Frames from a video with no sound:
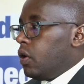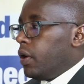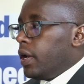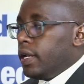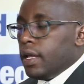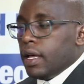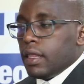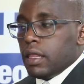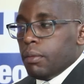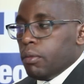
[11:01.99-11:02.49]

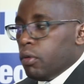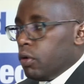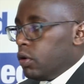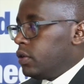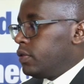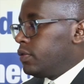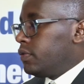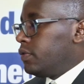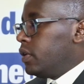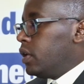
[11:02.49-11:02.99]
any other mode
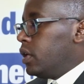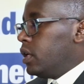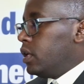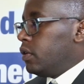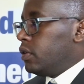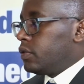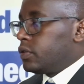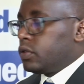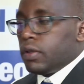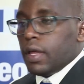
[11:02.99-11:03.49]

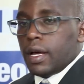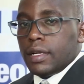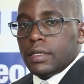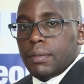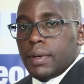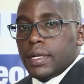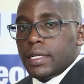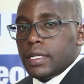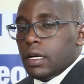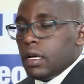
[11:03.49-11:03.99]
to that
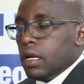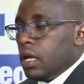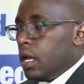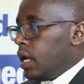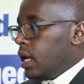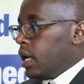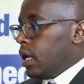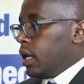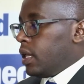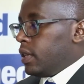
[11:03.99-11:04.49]
matter.
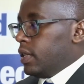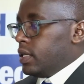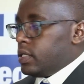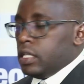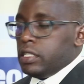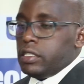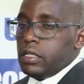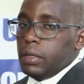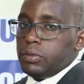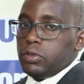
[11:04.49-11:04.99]
The
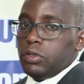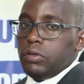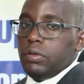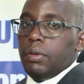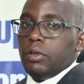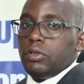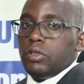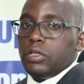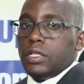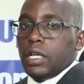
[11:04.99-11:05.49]
system should be
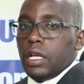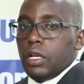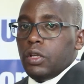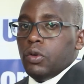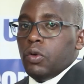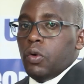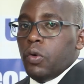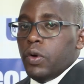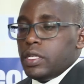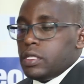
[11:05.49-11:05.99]
able to tell you
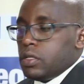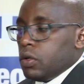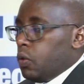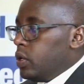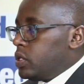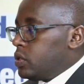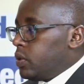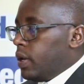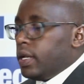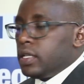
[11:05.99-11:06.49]

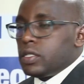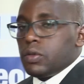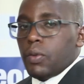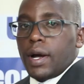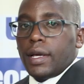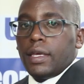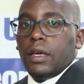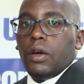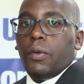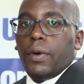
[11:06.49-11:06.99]
which one is
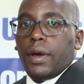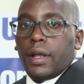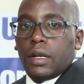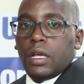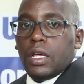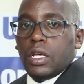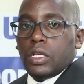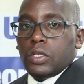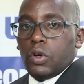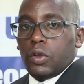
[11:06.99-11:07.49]
working well,
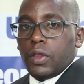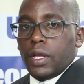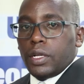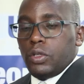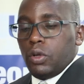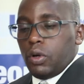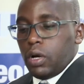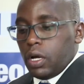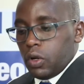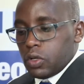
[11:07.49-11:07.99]
so that
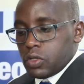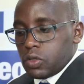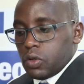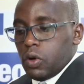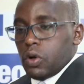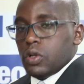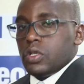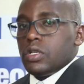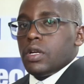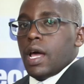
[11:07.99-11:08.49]
you can
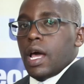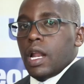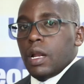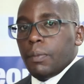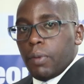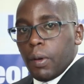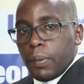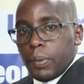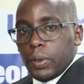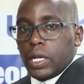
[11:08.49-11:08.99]
also try and
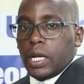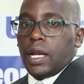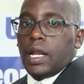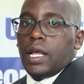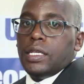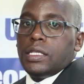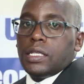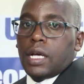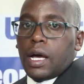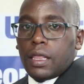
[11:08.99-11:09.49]

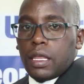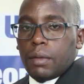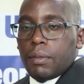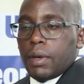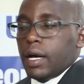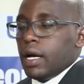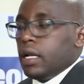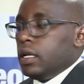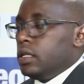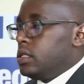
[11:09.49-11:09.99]
popularize other
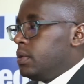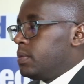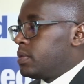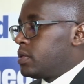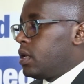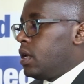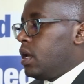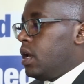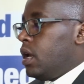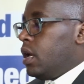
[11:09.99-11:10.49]
mechanisms
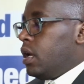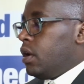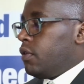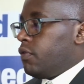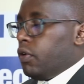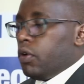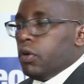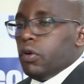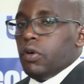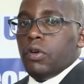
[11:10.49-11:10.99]

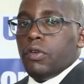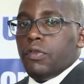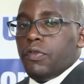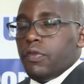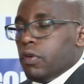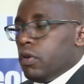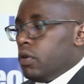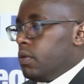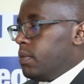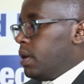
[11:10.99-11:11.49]

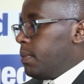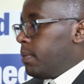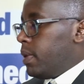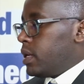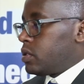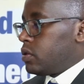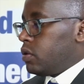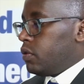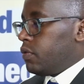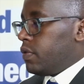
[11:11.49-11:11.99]
for
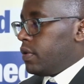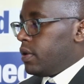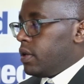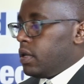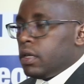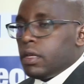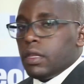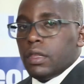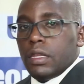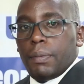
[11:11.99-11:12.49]
members of
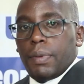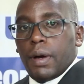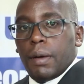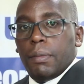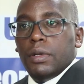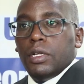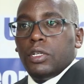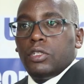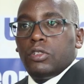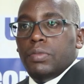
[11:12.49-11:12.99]
the
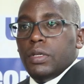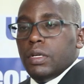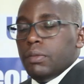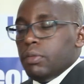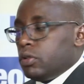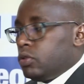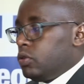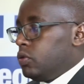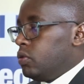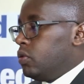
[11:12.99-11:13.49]
public to be able
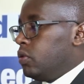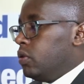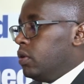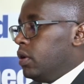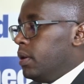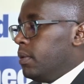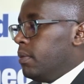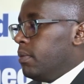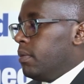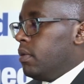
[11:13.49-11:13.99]
to
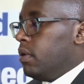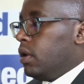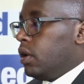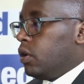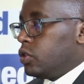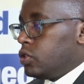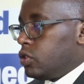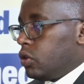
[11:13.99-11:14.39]
lodge